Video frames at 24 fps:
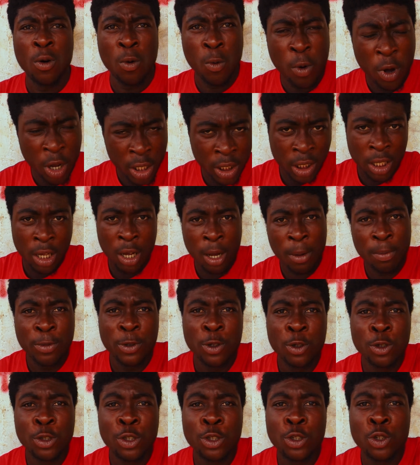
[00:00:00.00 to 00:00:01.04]
What's up,
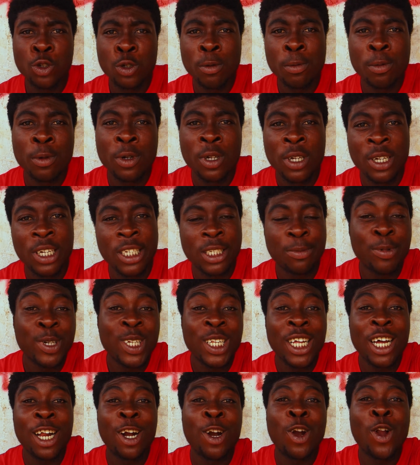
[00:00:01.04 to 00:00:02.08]
YouTube? It's
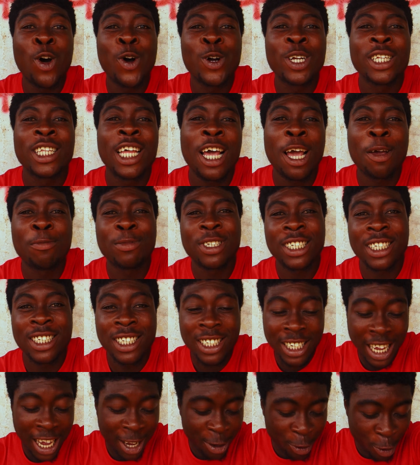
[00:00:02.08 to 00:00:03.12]
been a long time
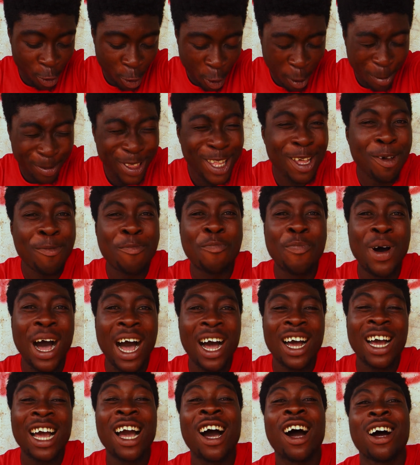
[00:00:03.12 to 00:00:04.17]
since I dropped a
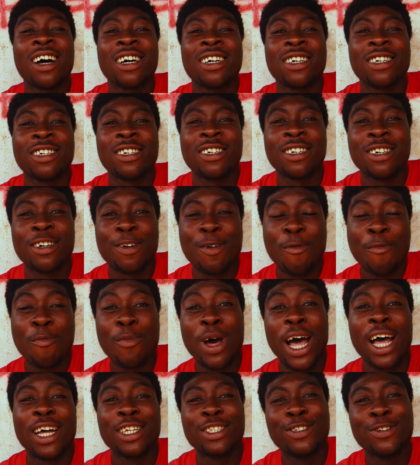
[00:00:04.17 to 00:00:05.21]
banger,
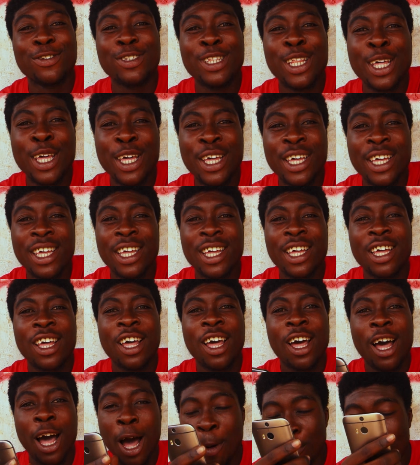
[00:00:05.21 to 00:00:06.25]
but today
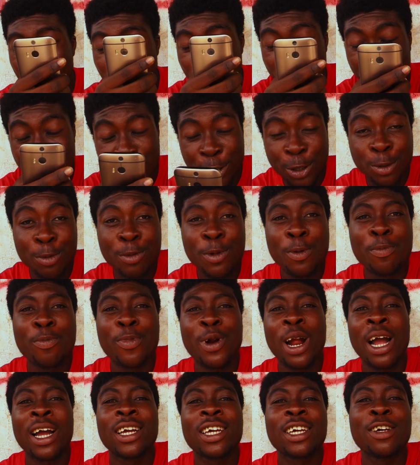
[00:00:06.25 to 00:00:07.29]
I'm going to be
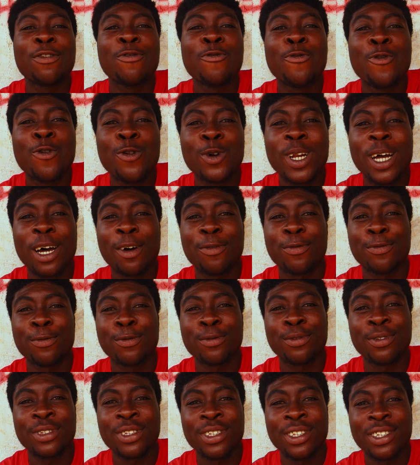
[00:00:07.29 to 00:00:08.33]
pranking
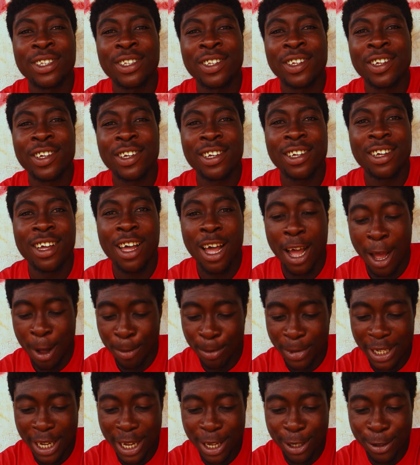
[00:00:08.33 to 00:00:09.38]
Vodafone.
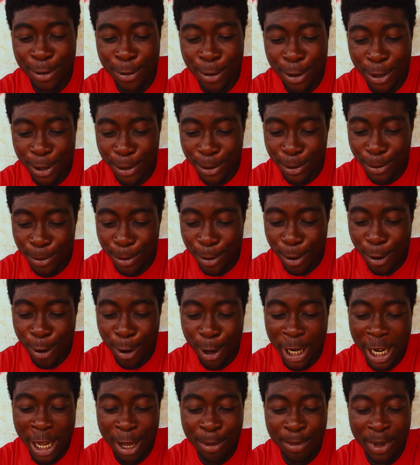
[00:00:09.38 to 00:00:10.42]
I'm just going to
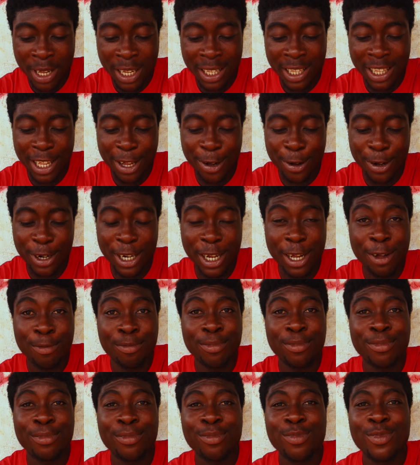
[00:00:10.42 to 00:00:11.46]
call them and tell them
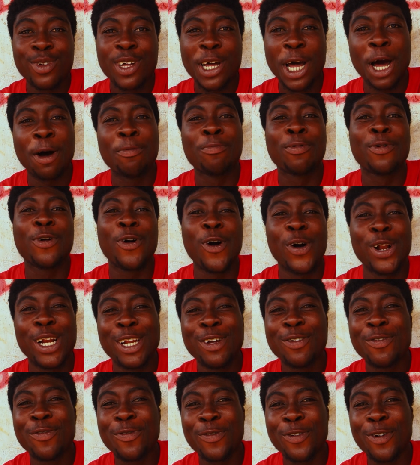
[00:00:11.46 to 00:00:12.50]
I'm
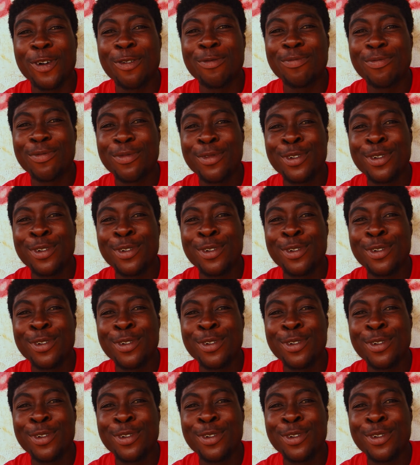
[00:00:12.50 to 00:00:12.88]
calling from